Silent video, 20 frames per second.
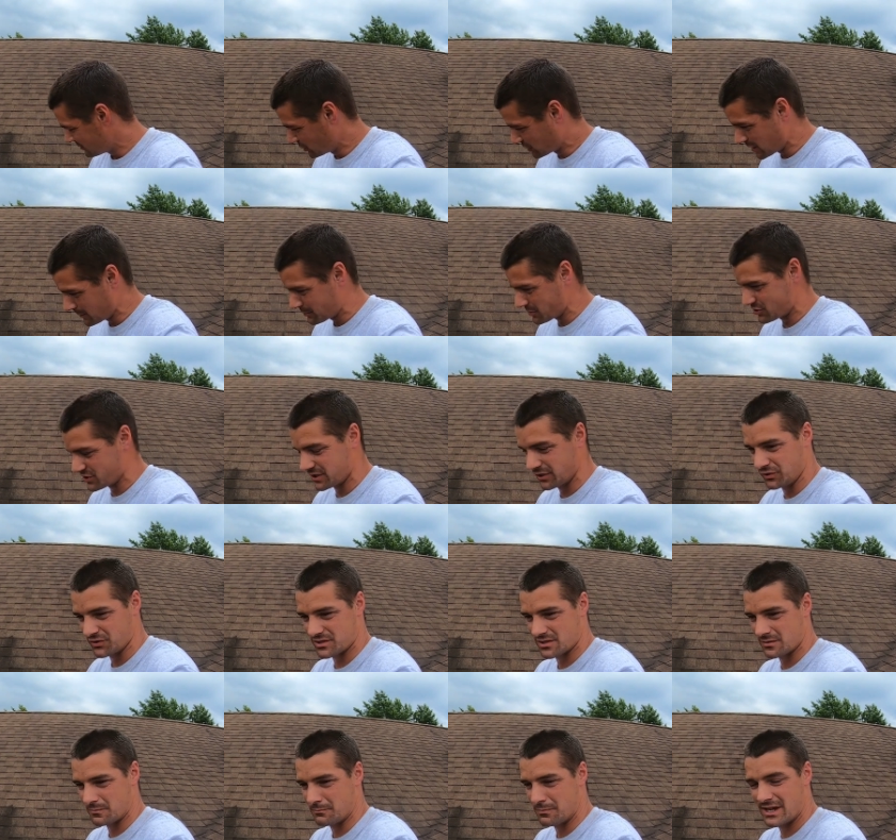look up your
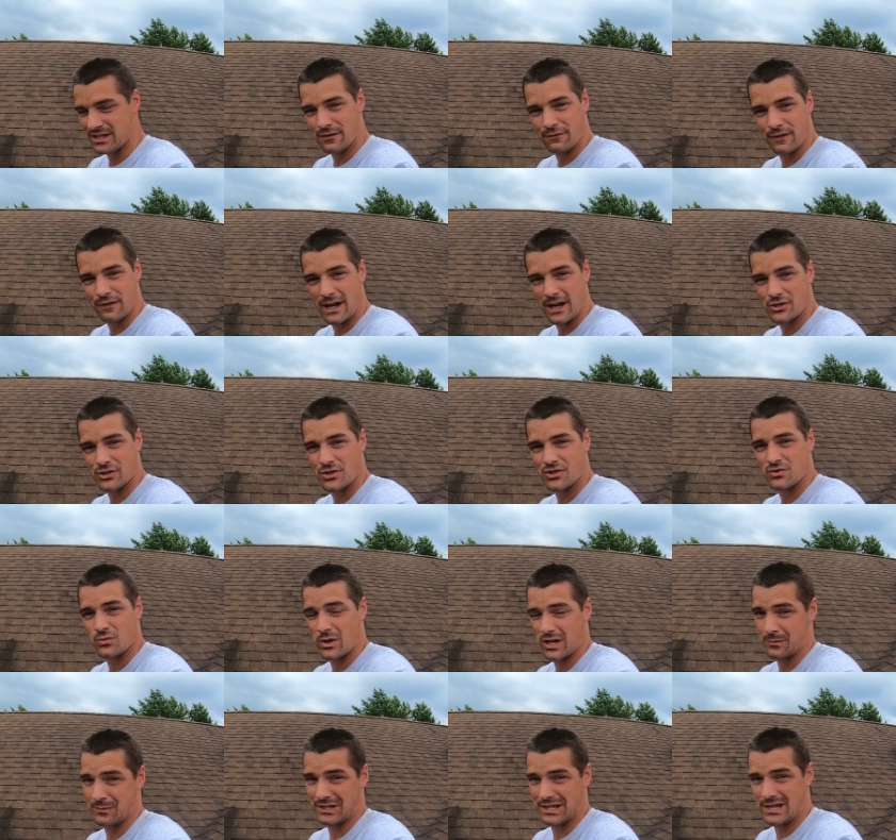shingles manufacturer's
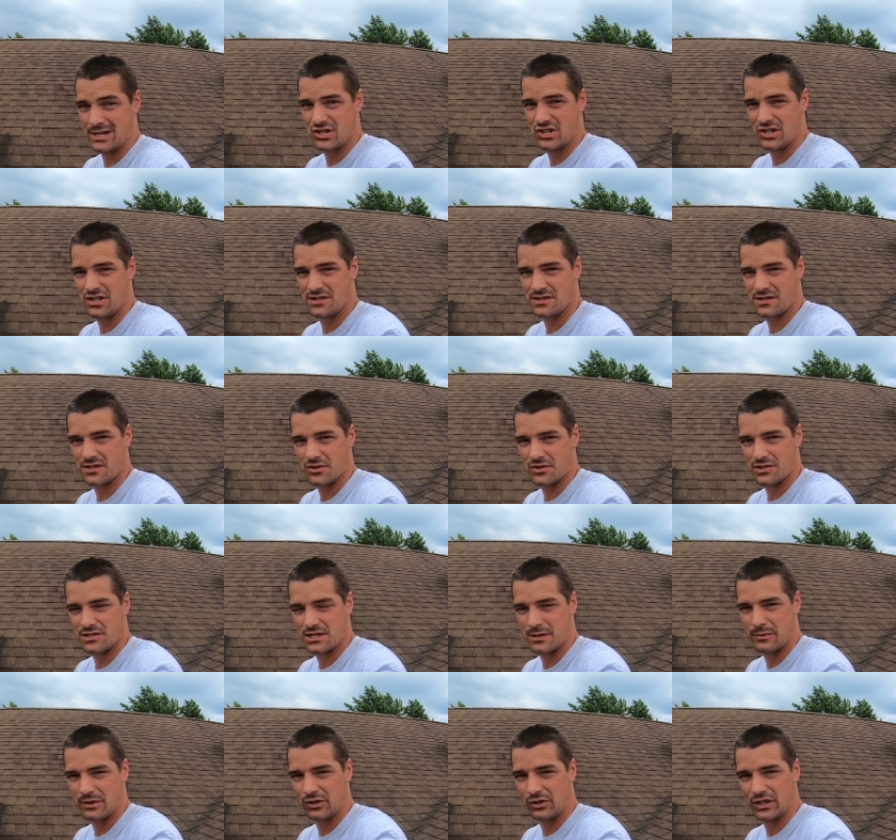recommendations. There's
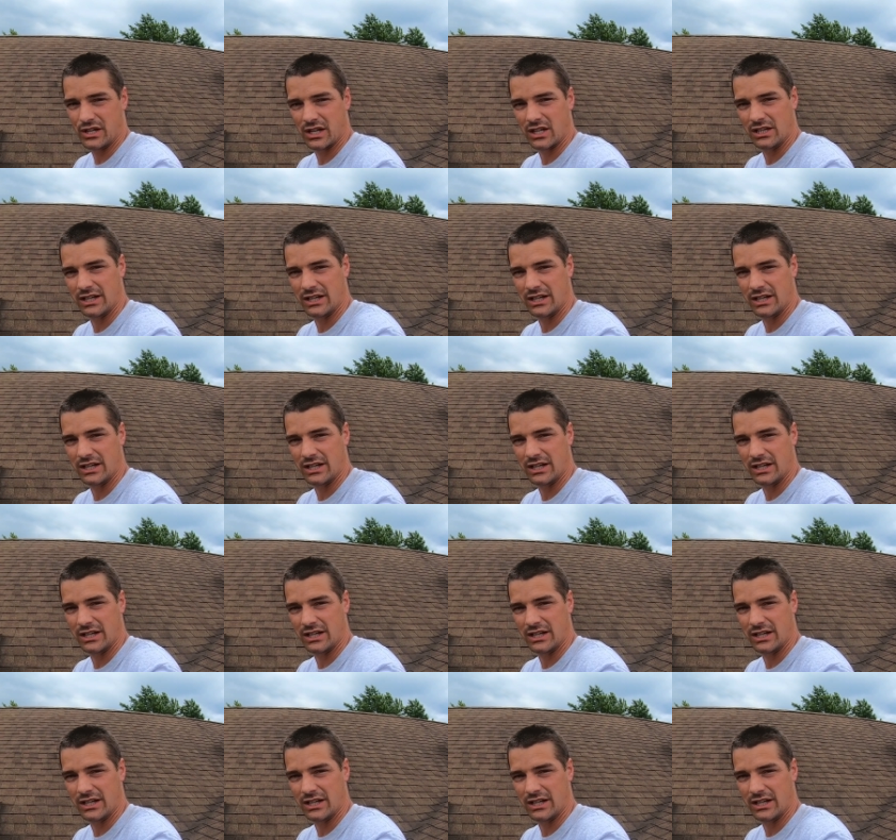typically a